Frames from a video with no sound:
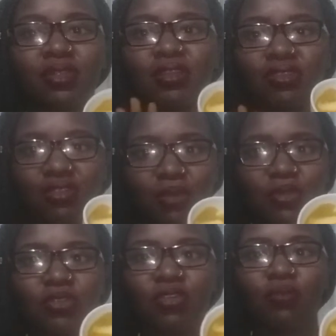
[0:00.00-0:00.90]
Scrub
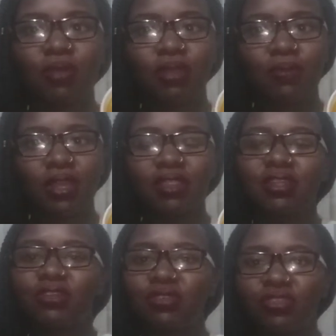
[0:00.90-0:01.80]
it on your baby,
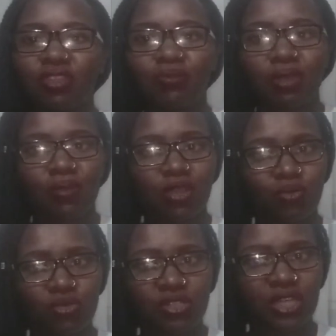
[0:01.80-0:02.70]
then rinse the baby in
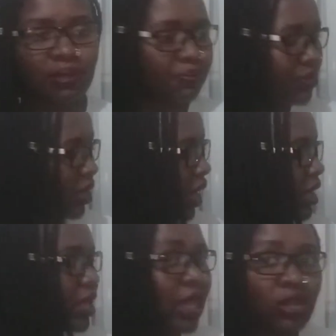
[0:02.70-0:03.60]
water. And
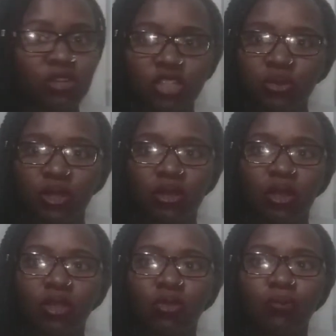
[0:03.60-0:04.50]
I can assure you,
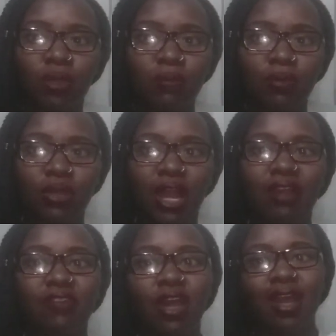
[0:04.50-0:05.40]
your baby will
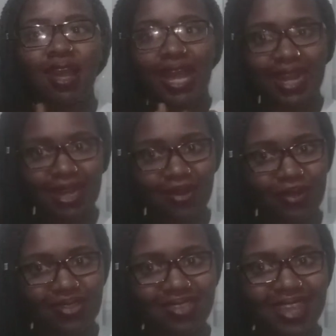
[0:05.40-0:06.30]
have
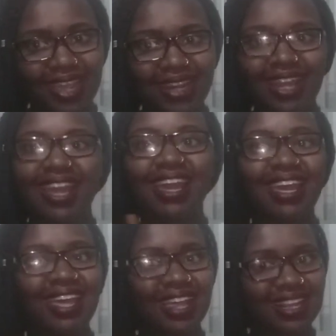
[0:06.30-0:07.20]
glowing skin,
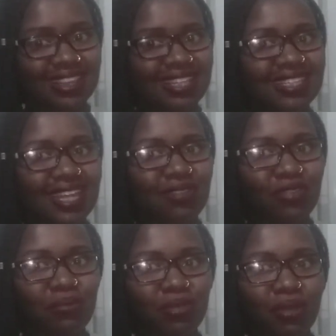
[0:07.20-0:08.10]
healthy skin
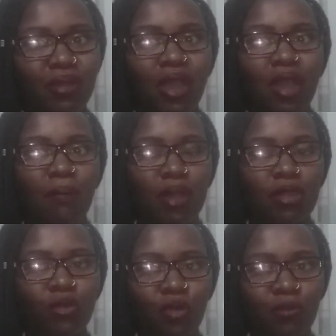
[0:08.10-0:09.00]
from the
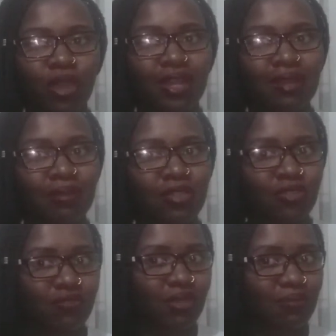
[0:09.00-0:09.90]
microbial elements
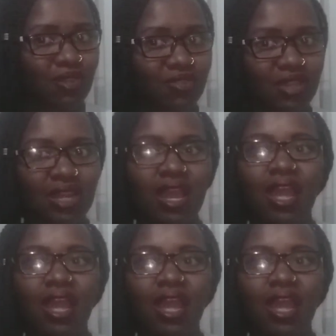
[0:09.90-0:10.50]
of the basin.